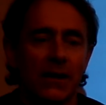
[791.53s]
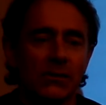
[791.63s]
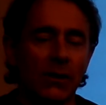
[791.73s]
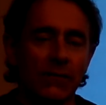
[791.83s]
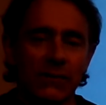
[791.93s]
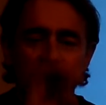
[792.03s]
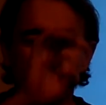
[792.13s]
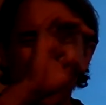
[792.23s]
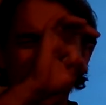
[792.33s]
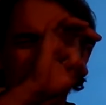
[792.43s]
So you have to
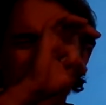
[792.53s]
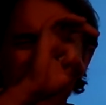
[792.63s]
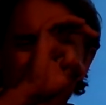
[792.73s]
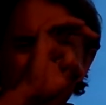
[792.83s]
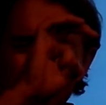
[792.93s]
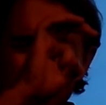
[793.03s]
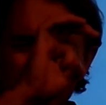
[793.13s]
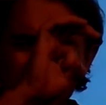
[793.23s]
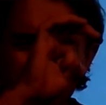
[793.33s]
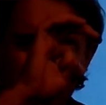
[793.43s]
imagine just a little
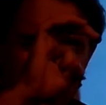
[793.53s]
potato.